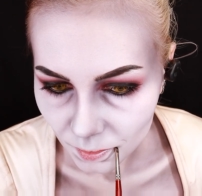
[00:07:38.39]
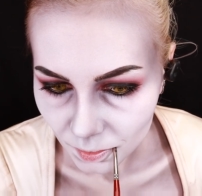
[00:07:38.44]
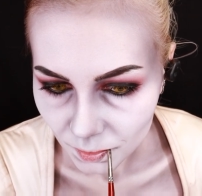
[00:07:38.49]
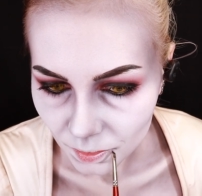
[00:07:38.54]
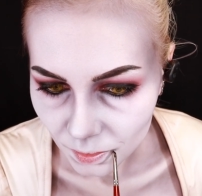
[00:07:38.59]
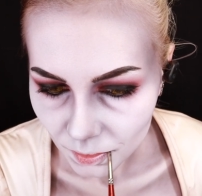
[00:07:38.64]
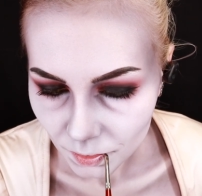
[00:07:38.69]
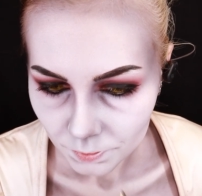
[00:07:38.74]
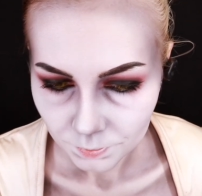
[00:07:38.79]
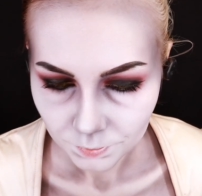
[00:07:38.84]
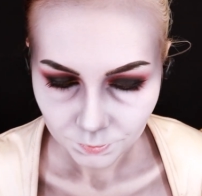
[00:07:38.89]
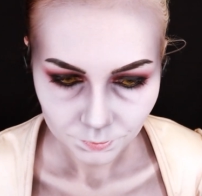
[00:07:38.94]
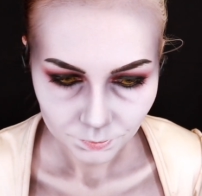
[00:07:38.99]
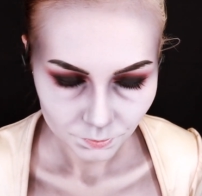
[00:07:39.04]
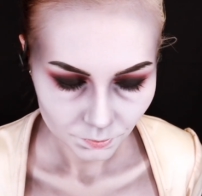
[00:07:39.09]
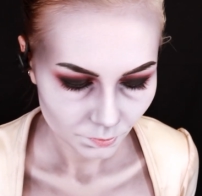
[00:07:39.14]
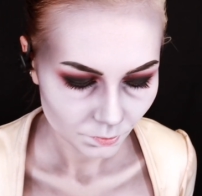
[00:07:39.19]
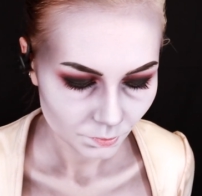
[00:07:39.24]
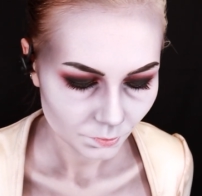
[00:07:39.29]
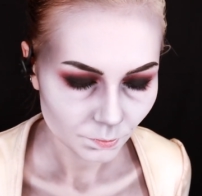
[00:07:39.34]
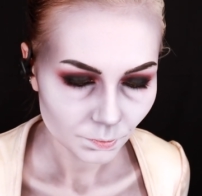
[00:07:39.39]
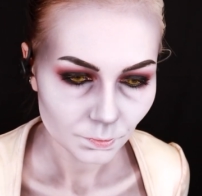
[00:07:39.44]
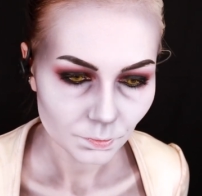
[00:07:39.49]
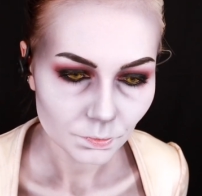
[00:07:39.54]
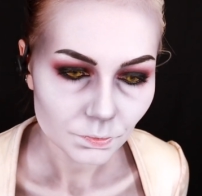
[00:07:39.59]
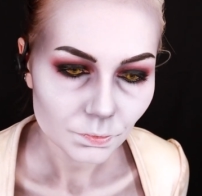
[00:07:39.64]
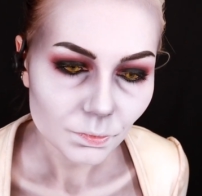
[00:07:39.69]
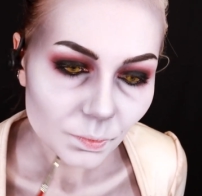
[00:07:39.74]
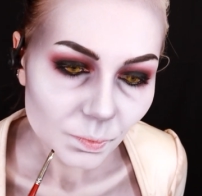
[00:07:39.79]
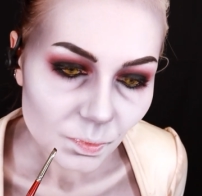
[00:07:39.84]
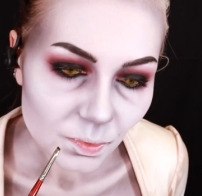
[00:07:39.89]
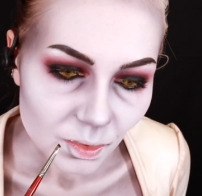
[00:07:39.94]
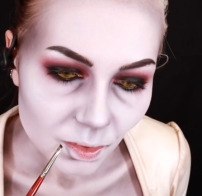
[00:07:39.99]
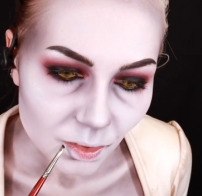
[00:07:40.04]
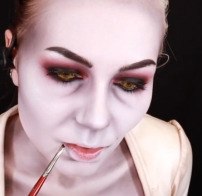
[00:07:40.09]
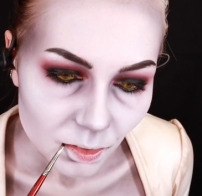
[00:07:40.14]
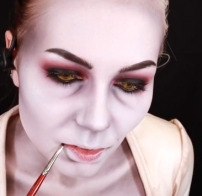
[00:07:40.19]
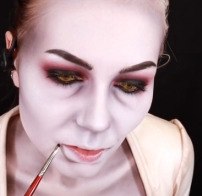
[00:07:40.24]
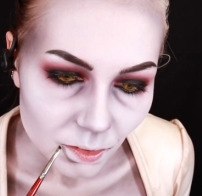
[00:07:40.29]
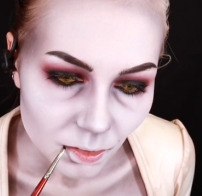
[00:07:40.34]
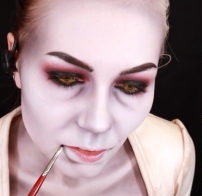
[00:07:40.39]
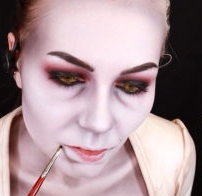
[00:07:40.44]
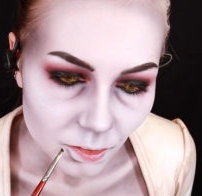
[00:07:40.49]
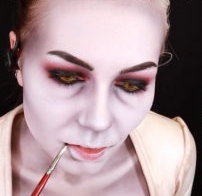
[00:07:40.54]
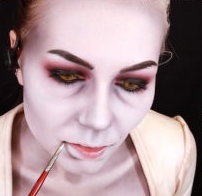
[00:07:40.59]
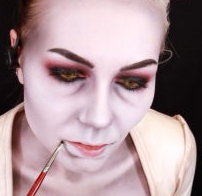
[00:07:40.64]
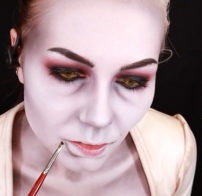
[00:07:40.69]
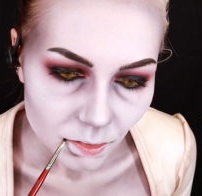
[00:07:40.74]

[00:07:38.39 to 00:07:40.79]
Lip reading: and also the eyeshadow